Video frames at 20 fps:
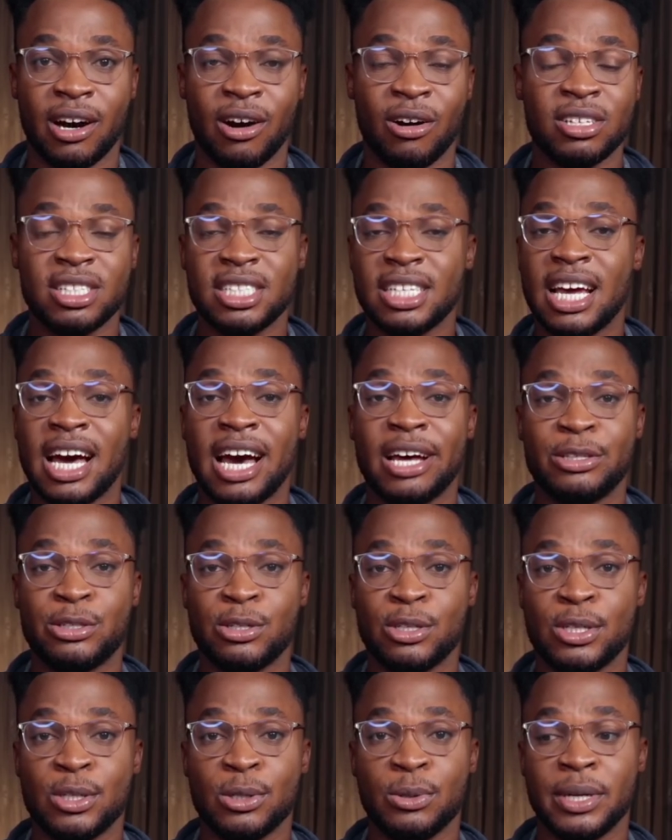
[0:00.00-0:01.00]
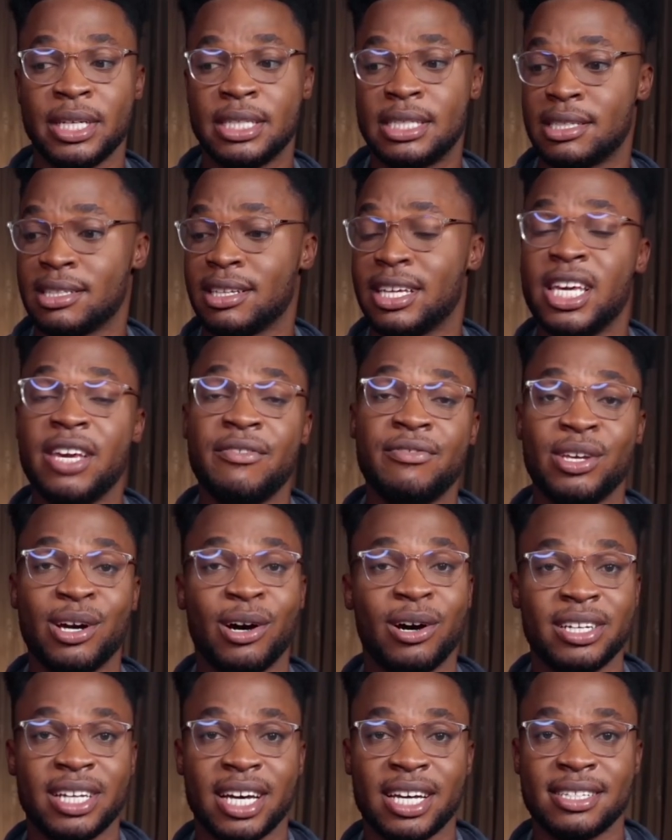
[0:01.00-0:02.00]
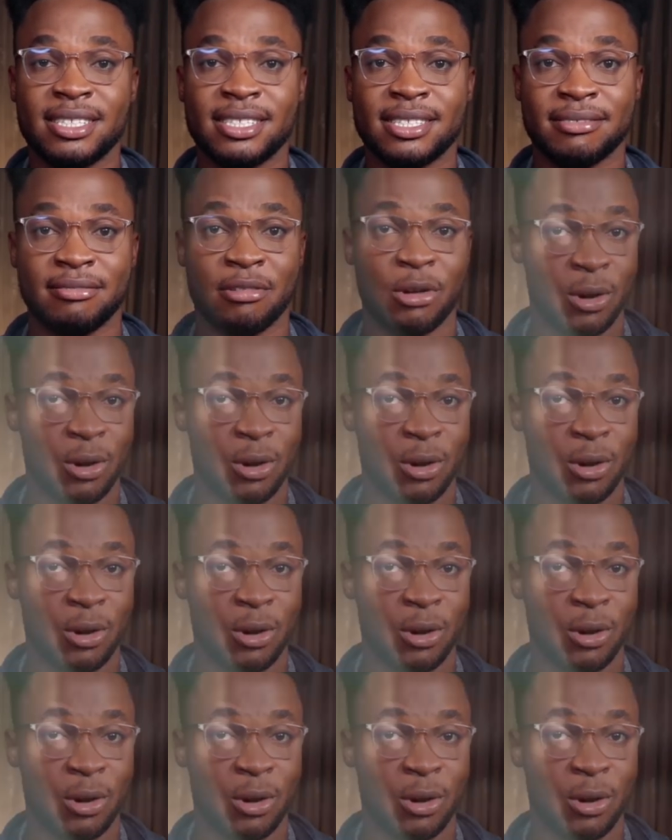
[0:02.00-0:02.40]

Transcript: All she had to do is give the orders